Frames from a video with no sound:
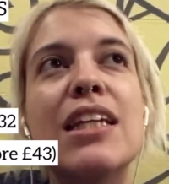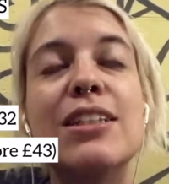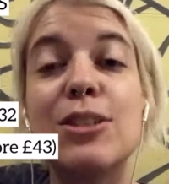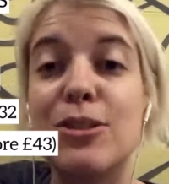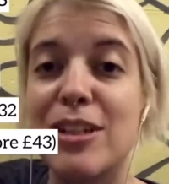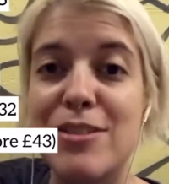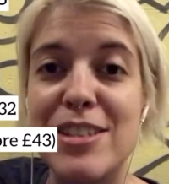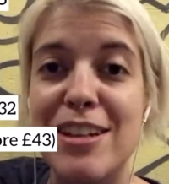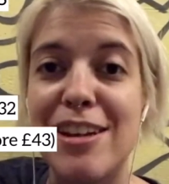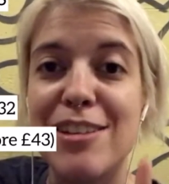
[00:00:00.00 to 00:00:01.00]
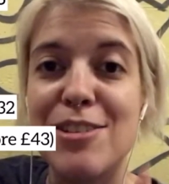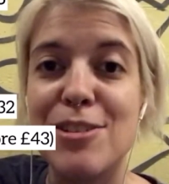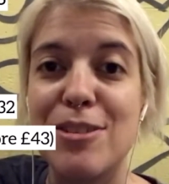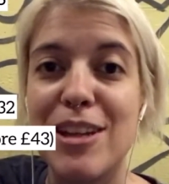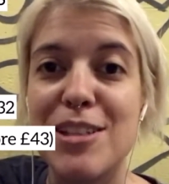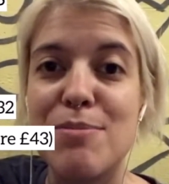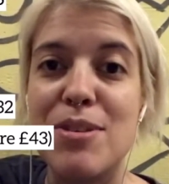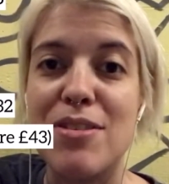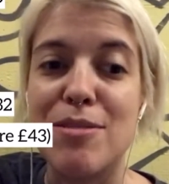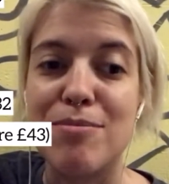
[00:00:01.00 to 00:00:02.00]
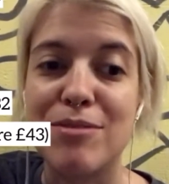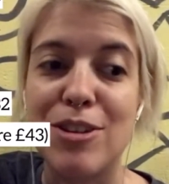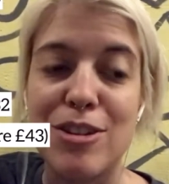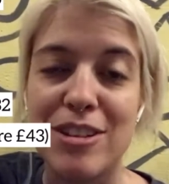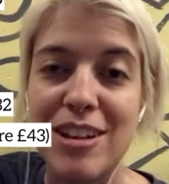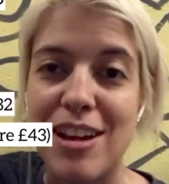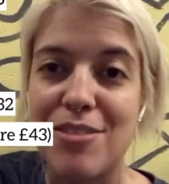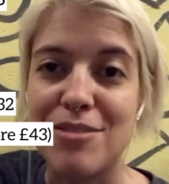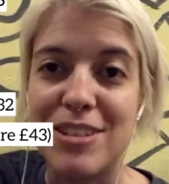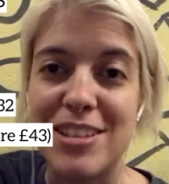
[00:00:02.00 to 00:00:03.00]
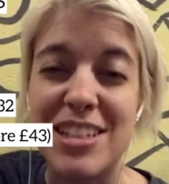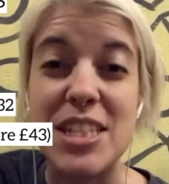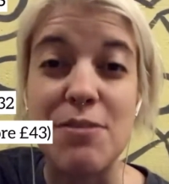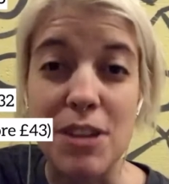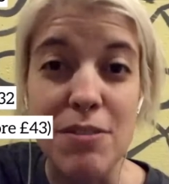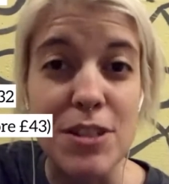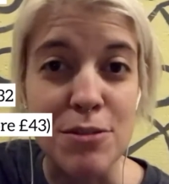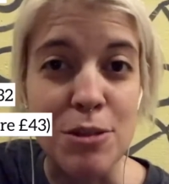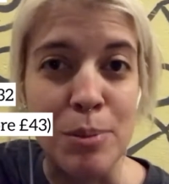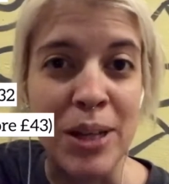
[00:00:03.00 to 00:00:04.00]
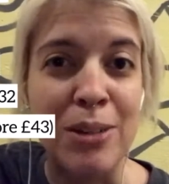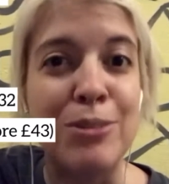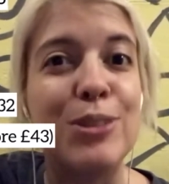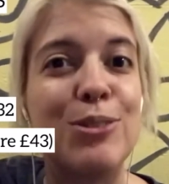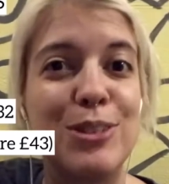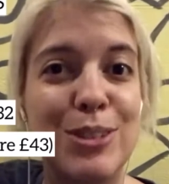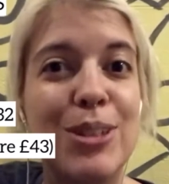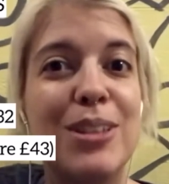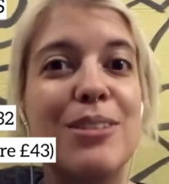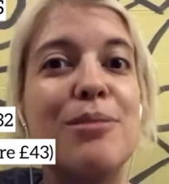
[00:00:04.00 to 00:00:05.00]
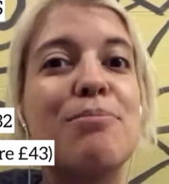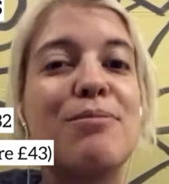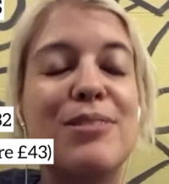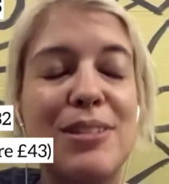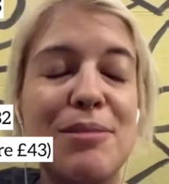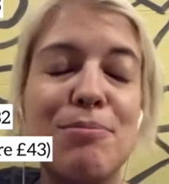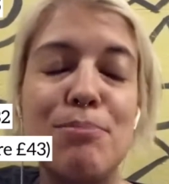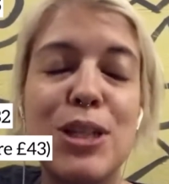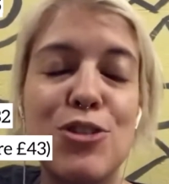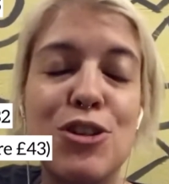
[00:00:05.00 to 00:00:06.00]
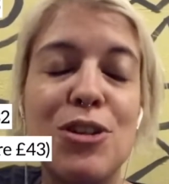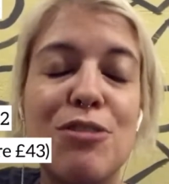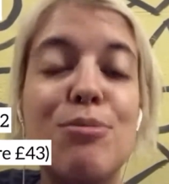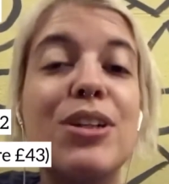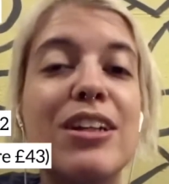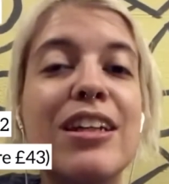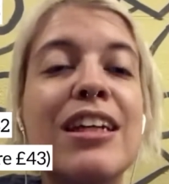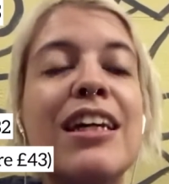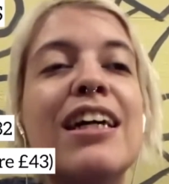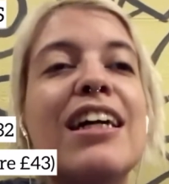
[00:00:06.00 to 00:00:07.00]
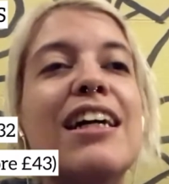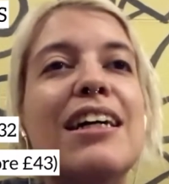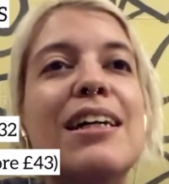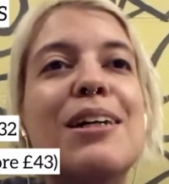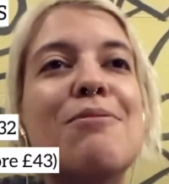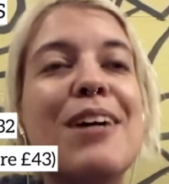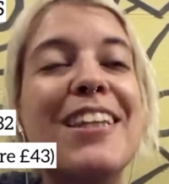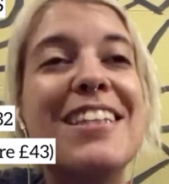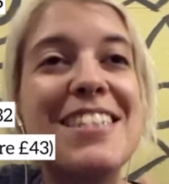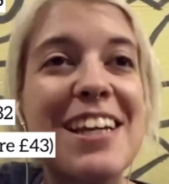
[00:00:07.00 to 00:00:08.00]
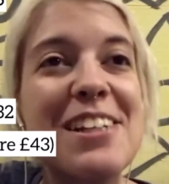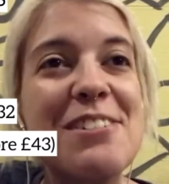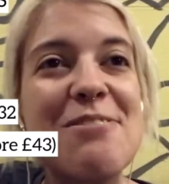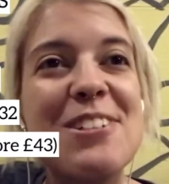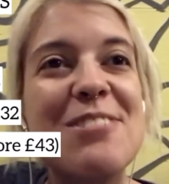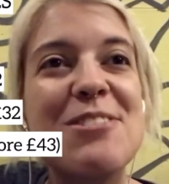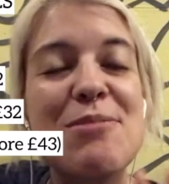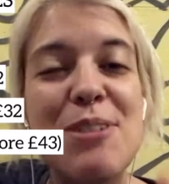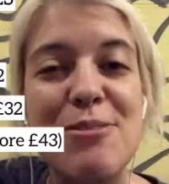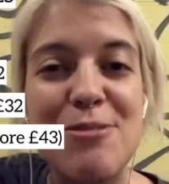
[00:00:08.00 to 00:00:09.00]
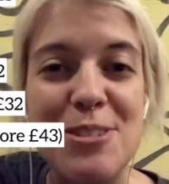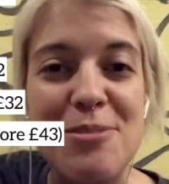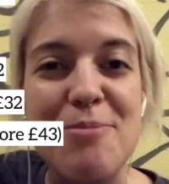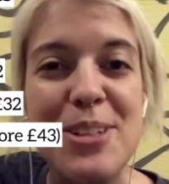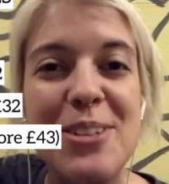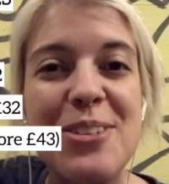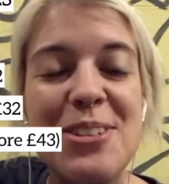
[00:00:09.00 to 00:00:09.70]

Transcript: So there is that. So next month I'm not going to have, it's £54, so it's quite a big chunk of money. And the second one was my phone bill.